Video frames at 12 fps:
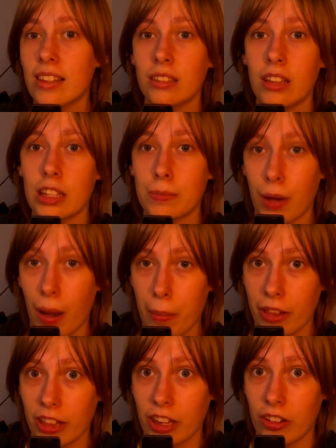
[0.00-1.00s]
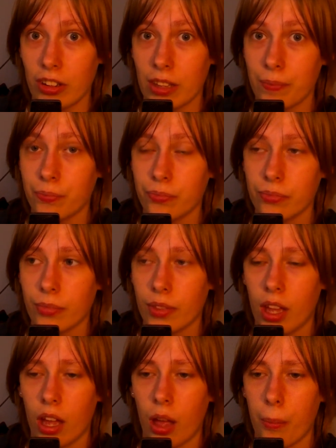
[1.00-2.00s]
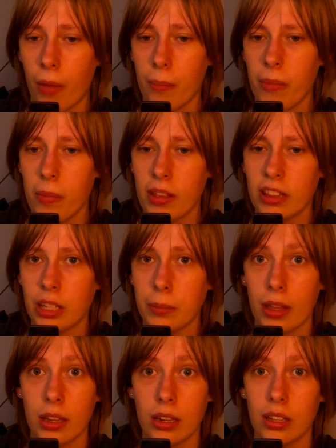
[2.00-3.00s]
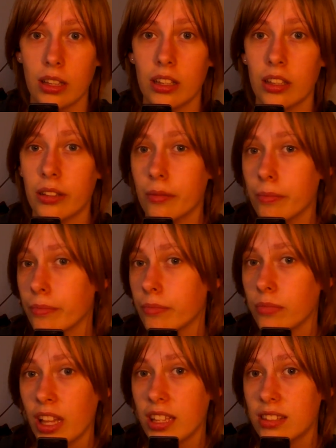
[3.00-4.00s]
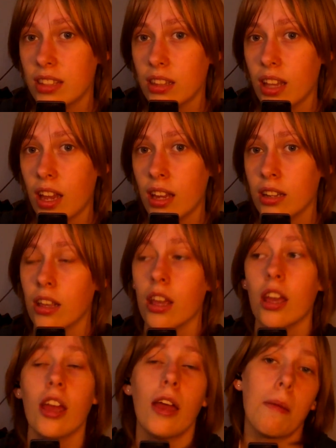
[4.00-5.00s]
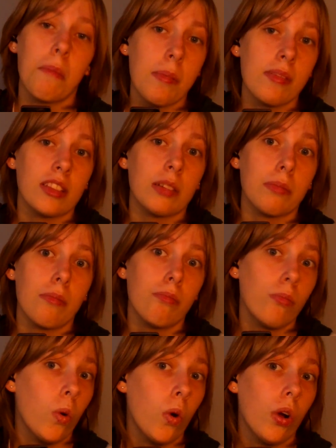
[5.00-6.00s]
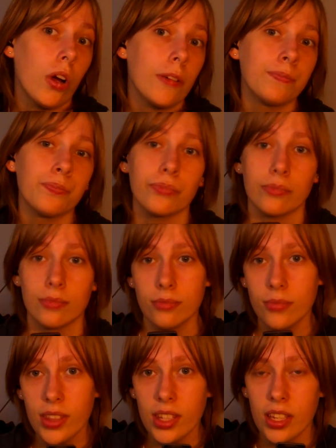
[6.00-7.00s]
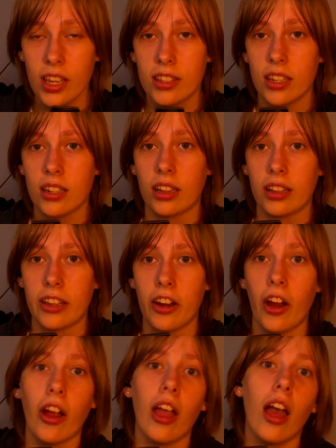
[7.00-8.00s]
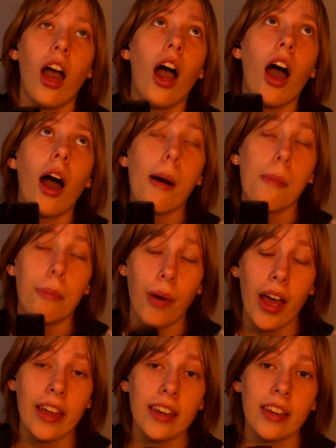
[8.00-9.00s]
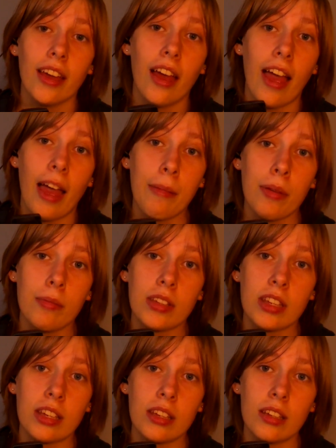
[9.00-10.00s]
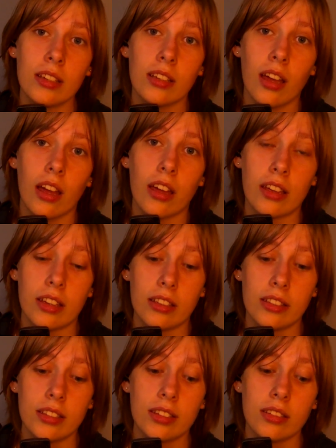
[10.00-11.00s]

popularity. Maybe a little bit less than that, maybe a little bit more. It's unclear. But MMD is